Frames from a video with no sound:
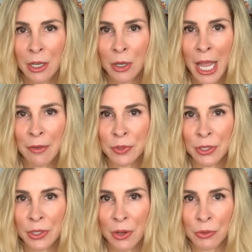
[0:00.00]
have to
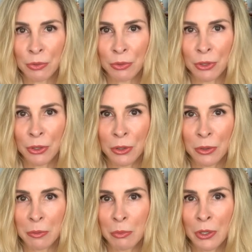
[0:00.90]
go
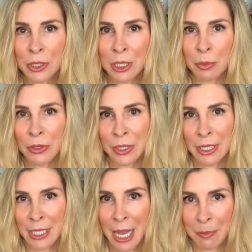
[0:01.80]
through multiple
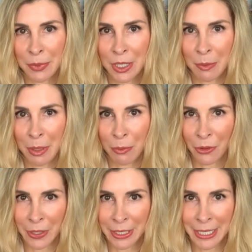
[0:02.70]
steps to be
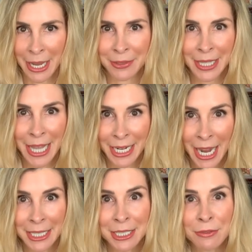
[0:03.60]
broken down to that
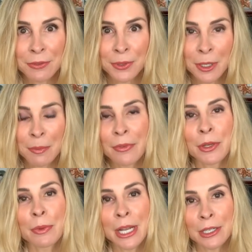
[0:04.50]
active form of the
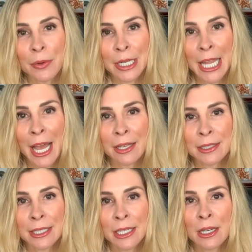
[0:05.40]
retinoic
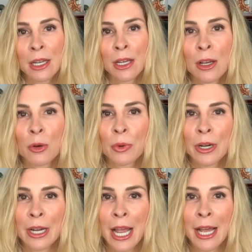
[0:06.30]
acid,
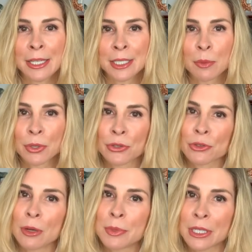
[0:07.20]
whereas the
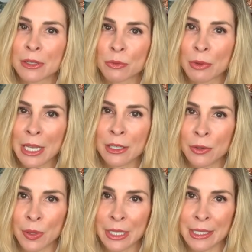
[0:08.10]
prescription
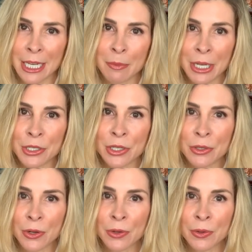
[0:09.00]
retinoids that I
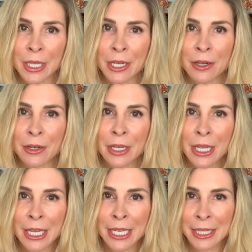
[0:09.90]
mentioned earlier
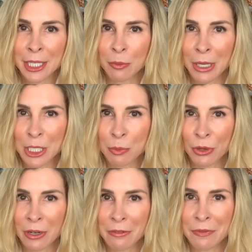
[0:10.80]
get there much
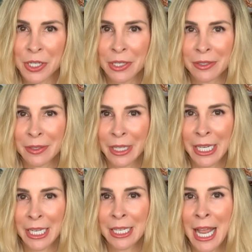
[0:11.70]
more
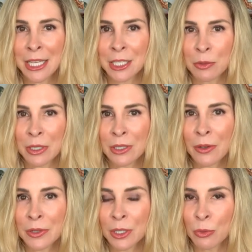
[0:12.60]
efficiently. And as a
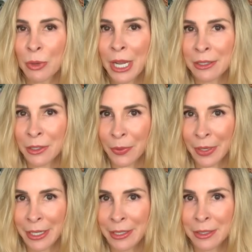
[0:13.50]
result, the
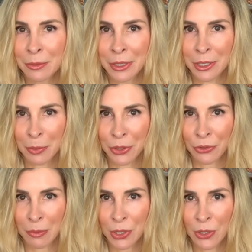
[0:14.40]
retinoids, which are
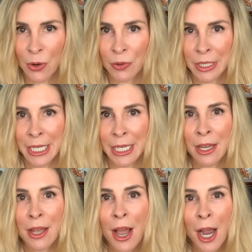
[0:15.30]
prescription only,
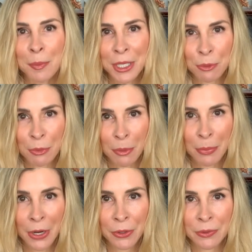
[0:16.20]
are much more
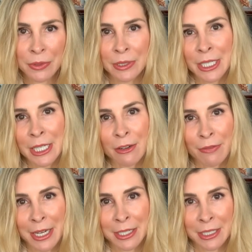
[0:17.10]
potent and
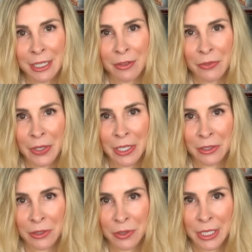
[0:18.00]
effective in
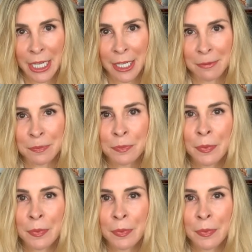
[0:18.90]
your skin.